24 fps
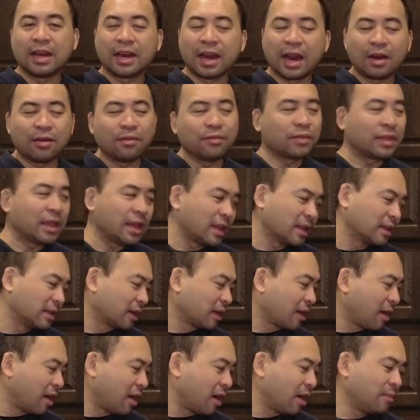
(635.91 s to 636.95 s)
and I don't think it's a
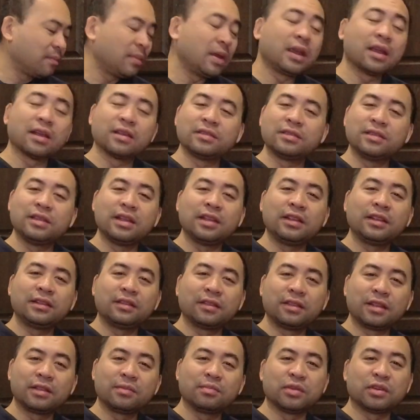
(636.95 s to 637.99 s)
con because
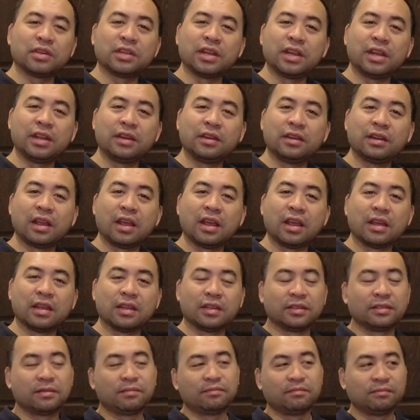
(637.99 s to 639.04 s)
this machine
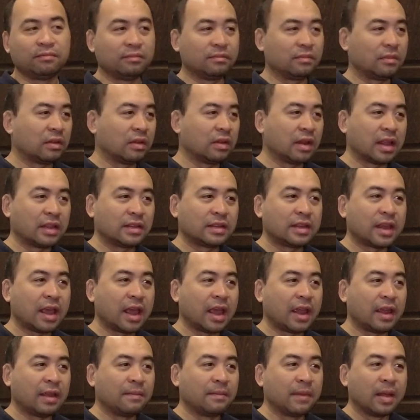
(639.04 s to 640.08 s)
is, let's
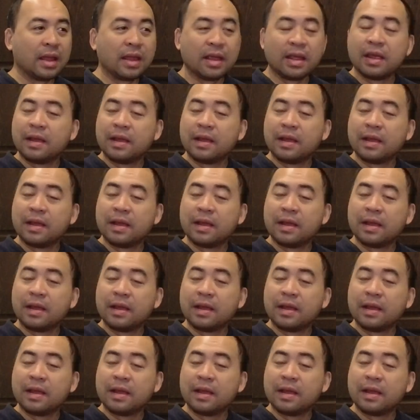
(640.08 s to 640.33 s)
say,